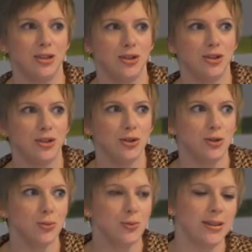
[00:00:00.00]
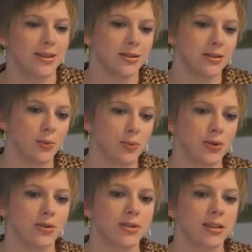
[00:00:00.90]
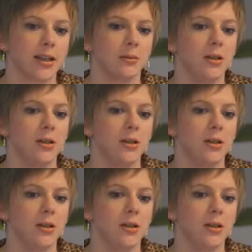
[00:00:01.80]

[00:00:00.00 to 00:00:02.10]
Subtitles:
to do because the products can